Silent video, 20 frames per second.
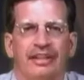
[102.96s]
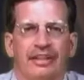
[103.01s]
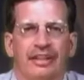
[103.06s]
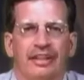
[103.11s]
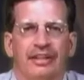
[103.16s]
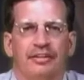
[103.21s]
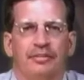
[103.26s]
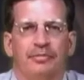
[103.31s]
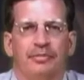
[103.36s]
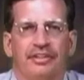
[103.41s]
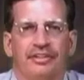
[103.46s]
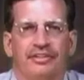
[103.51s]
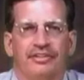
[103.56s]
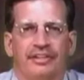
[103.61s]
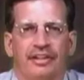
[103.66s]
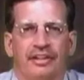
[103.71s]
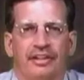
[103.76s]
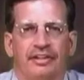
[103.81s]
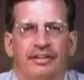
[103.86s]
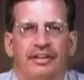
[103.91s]
In the B
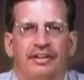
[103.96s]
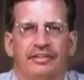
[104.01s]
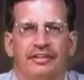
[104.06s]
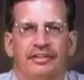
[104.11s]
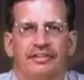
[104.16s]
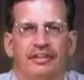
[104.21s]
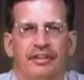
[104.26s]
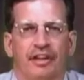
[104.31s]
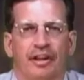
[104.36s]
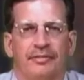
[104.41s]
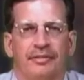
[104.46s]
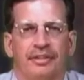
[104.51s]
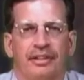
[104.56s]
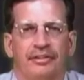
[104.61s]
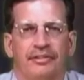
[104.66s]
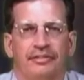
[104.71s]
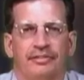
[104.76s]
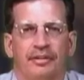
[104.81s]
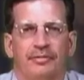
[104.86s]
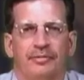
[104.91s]
style, the
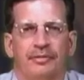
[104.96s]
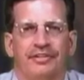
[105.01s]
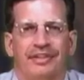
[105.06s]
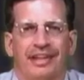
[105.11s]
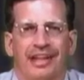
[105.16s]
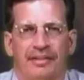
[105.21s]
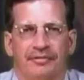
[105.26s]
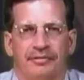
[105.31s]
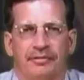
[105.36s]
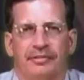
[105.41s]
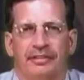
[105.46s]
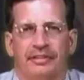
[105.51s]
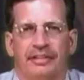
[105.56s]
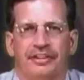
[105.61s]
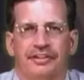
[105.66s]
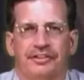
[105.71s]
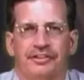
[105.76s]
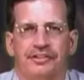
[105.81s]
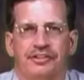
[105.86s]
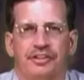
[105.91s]
denominator's numbers have a
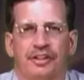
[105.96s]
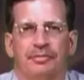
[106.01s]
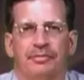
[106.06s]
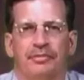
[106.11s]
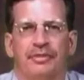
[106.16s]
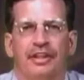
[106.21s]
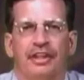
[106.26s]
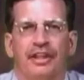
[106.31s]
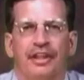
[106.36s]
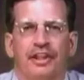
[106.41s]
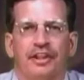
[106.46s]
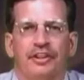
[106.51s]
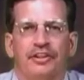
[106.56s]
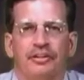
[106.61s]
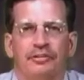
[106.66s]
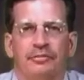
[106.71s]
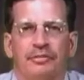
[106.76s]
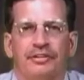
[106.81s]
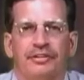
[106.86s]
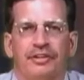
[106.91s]
relationship.
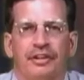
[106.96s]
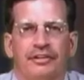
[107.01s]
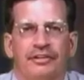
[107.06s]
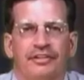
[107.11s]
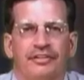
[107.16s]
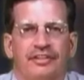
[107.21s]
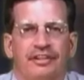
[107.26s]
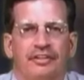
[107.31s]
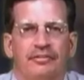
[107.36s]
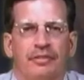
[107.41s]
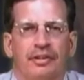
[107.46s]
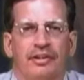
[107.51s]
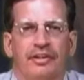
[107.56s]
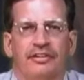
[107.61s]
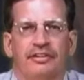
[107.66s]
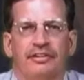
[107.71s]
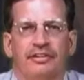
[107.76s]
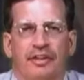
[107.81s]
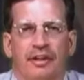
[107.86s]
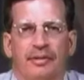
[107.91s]
You will notice that one
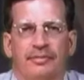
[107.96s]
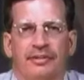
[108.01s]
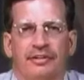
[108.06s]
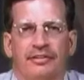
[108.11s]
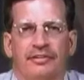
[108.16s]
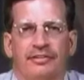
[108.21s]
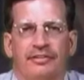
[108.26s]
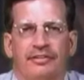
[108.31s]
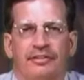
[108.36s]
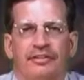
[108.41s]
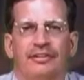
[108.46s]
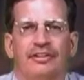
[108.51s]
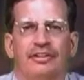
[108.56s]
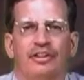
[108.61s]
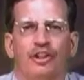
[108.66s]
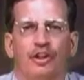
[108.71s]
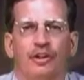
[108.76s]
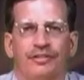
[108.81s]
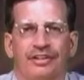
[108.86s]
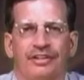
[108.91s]
of the denominators
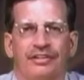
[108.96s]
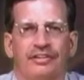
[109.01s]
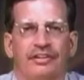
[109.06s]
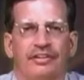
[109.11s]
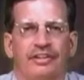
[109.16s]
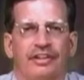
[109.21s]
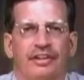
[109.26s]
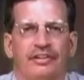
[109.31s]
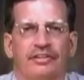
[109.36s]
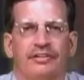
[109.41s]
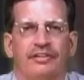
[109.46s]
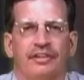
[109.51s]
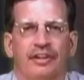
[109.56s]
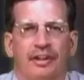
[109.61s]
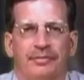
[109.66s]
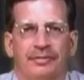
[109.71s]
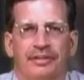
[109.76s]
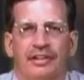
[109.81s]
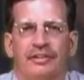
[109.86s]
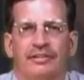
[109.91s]
goes into the other
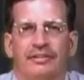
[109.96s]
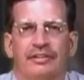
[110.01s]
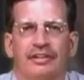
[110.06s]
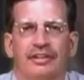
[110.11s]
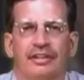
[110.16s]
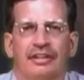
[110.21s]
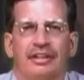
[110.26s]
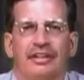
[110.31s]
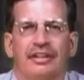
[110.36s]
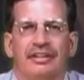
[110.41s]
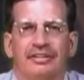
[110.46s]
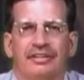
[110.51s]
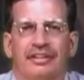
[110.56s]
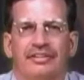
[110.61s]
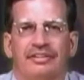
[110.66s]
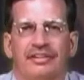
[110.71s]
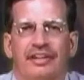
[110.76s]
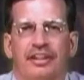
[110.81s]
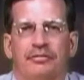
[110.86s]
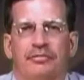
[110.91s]
denominator.
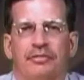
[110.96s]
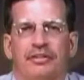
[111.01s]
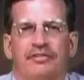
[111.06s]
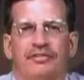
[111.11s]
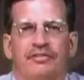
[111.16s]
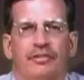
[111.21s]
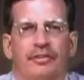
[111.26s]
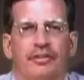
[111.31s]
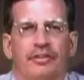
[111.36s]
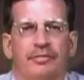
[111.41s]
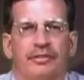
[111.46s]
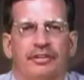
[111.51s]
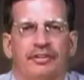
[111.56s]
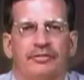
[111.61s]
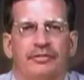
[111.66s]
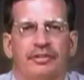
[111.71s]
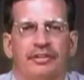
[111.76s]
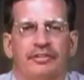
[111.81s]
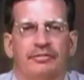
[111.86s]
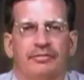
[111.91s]
Let's take 1/4 plus
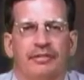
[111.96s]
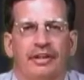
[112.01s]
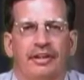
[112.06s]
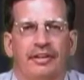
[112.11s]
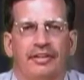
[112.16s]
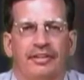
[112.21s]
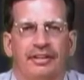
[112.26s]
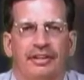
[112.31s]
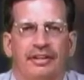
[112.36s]
1/12.